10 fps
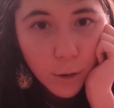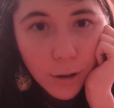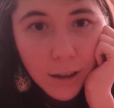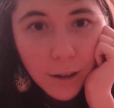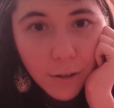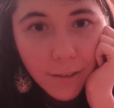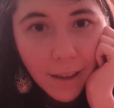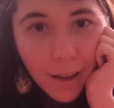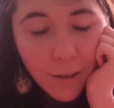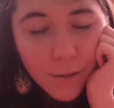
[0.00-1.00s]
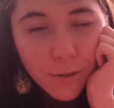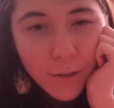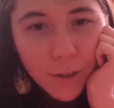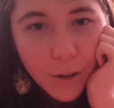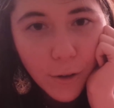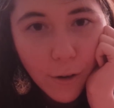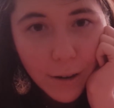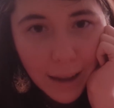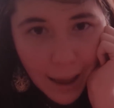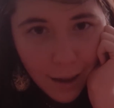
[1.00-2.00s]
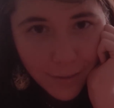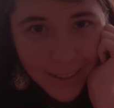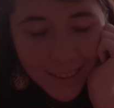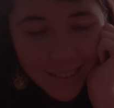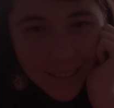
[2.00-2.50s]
look in yourself. You already have it.